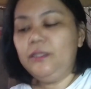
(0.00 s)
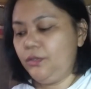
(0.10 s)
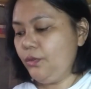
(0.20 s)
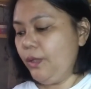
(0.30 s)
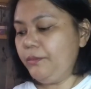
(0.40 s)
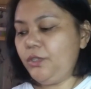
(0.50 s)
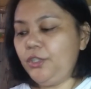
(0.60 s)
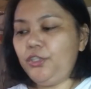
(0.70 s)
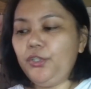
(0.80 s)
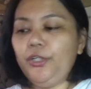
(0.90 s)
So I'm
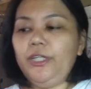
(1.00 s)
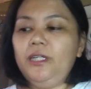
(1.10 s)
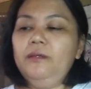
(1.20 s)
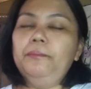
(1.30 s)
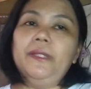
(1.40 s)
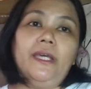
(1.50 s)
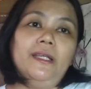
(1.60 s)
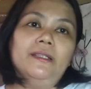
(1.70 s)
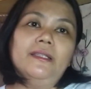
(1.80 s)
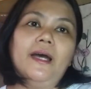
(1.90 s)
enjoying
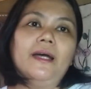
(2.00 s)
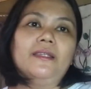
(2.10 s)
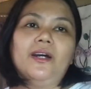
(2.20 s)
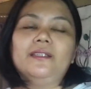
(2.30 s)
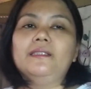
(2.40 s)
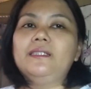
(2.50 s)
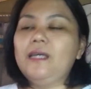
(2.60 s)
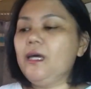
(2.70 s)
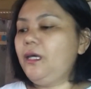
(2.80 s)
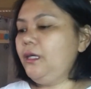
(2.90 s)
playing that on the
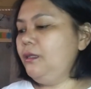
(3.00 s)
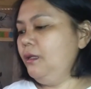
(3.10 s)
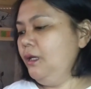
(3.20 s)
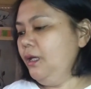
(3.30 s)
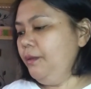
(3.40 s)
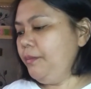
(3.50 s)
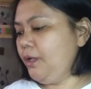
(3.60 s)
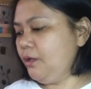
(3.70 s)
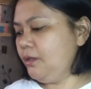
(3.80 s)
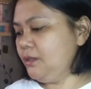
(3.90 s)
side
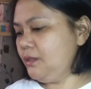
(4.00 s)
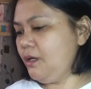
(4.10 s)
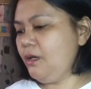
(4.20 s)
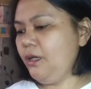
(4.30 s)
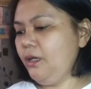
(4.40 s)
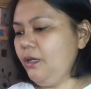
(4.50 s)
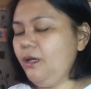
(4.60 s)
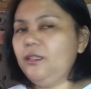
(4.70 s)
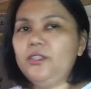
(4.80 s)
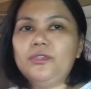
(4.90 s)
because I
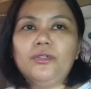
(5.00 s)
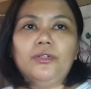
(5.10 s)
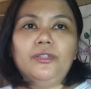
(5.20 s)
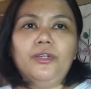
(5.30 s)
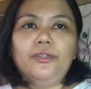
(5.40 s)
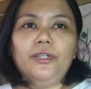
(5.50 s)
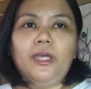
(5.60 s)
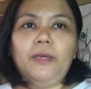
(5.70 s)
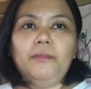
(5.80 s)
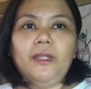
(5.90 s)
uninstalled the other
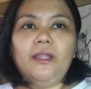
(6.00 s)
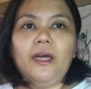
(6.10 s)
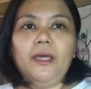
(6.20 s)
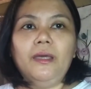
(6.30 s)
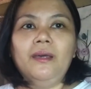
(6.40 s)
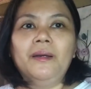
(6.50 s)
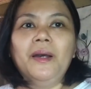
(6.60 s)
game that I